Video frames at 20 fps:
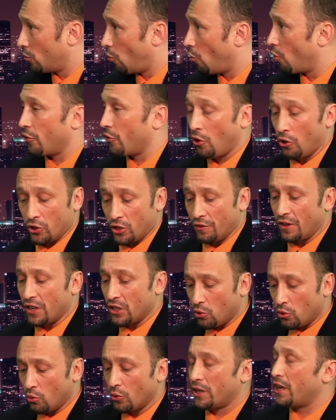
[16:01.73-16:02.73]
or those of us
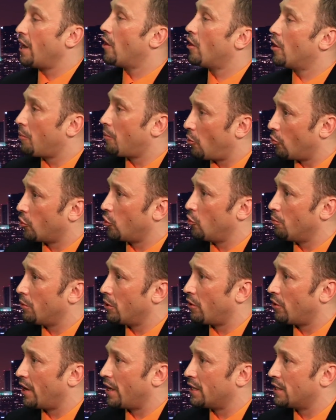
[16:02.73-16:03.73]
who care about human
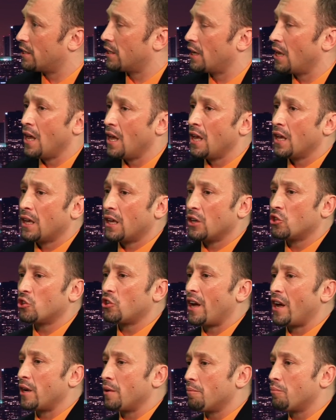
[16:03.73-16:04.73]
rights can
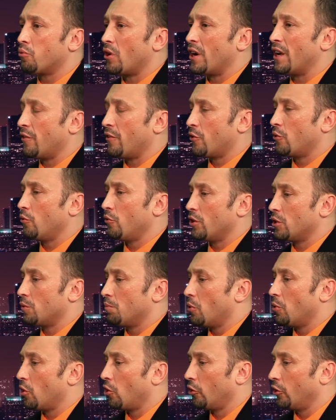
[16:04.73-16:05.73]
try to break through this
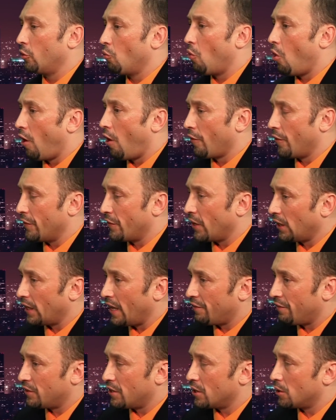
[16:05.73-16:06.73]
Berlin Wall that the
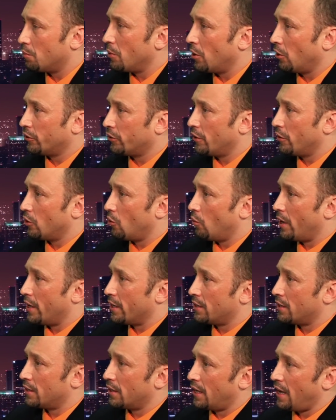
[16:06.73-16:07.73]
left has built in the
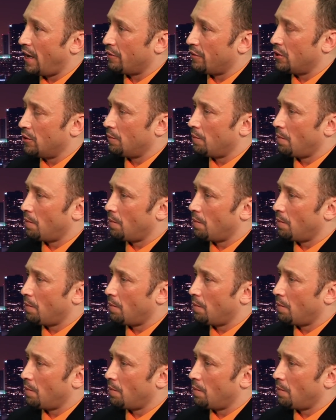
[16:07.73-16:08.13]
West. Kevin?